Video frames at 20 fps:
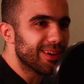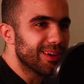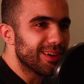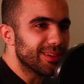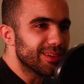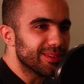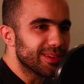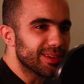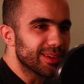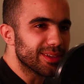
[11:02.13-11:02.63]
I
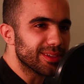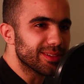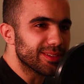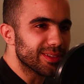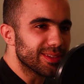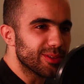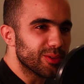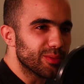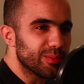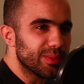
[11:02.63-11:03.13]
think he's a
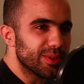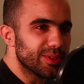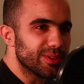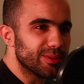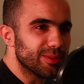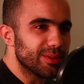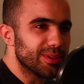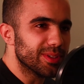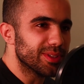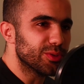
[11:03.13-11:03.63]
little busy
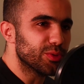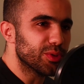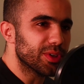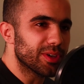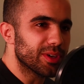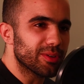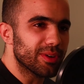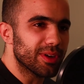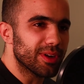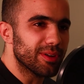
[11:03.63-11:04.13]
with his drink
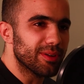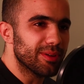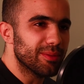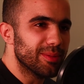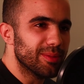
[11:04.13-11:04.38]
right now.